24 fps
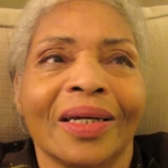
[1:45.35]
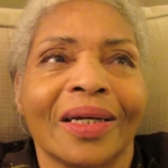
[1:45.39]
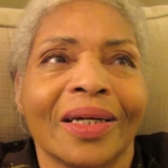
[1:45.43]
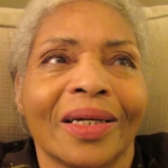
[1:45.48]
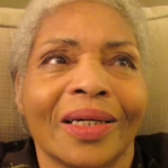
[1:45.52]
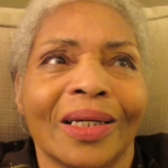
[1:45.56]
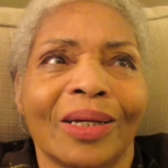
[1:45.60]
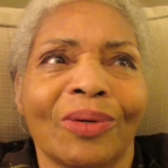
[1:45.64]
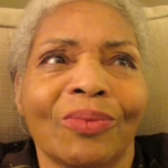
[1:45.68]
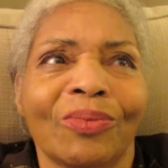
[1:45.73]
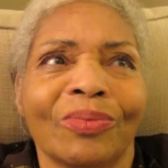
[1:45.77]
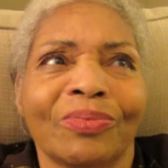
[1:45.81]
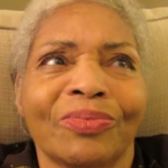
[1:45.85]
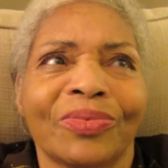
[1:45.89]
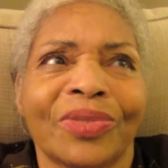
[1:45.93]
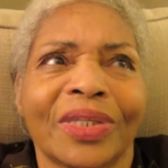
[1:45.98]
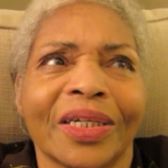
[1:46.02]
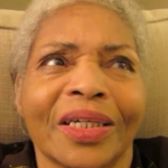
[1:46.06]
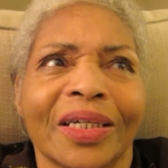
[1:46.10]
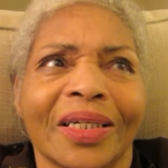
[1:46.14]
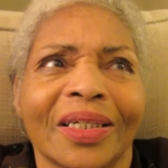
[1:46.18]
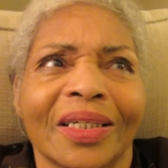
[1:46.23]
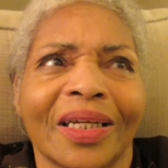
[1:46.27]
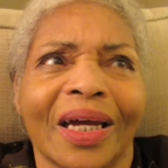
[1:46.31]
and I'm
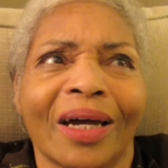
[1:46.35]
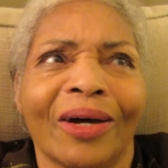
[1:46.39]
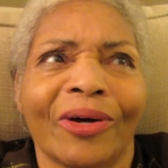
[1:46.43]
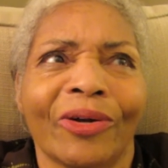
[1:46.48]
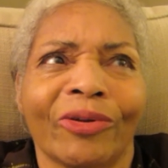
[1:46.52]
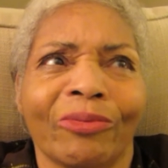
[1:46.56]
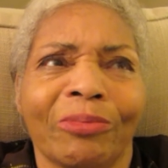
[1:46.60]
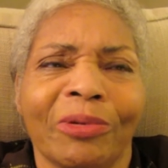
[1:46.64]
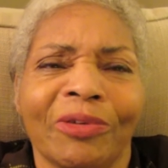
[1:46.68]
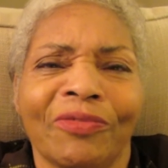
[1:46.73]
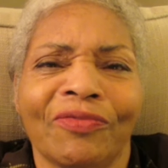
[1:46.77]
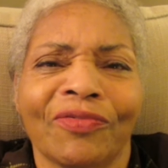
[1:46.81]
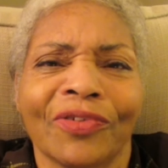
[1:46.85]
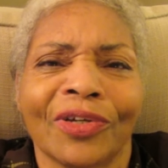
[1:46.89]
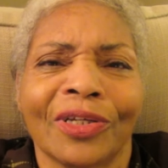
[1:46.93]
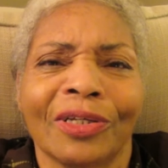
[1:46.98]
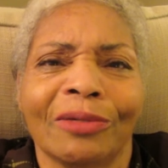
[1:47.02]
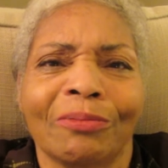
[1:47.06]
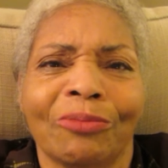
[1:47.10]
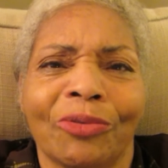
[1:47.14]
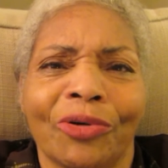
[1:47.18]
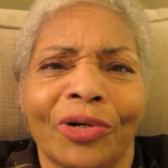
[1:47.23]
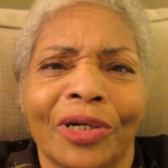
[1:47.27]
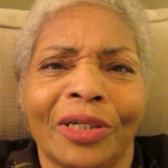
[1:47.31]
thinking I ought to be
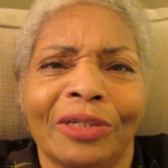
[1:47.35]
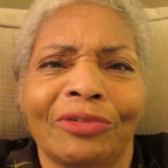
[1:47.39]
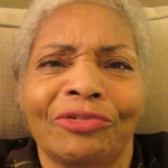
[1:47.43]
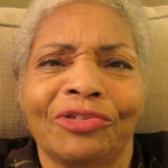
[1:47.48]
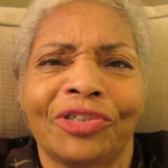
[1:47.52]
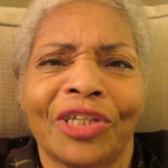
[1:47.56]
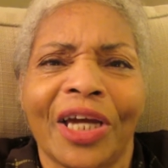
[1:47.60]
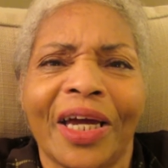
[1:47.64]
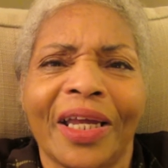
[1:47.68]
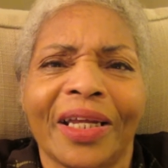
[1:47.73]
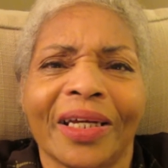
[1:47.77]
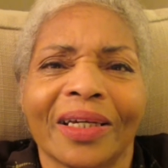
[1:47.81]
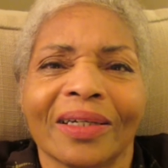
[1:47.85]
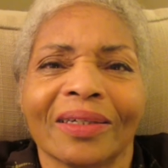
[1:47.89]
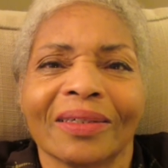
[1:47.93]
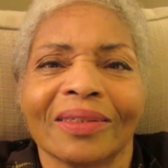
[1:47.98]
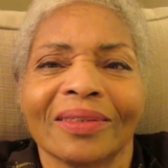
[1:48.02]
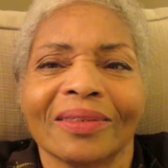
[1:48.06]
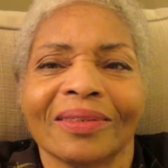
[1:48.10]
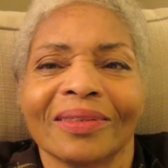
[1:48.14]
feeling more energetic.